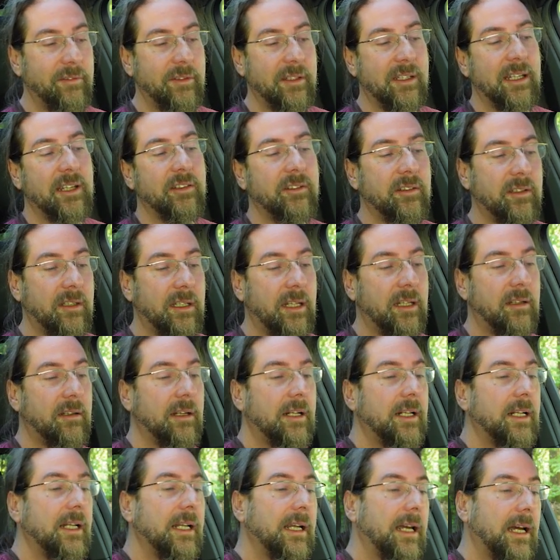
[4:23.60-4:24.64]
It doesn't need
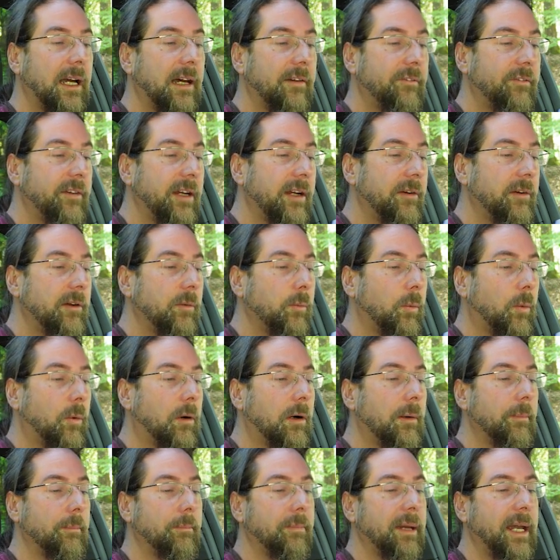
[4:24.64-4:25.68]
a very
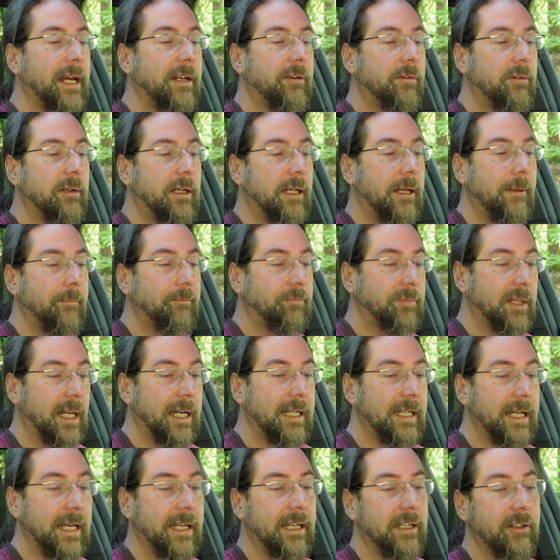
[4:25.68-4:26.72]
warm battery,
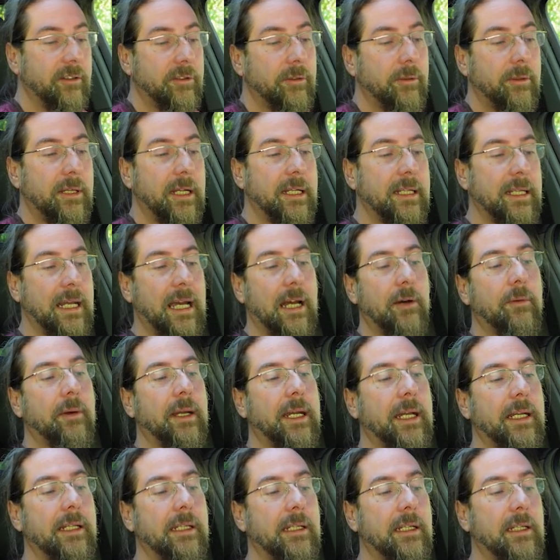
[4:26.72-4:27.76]
and I can do that now,
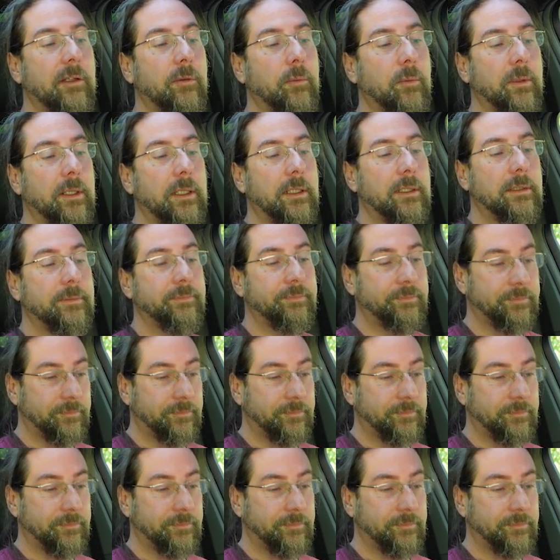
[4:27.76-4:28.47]
and it will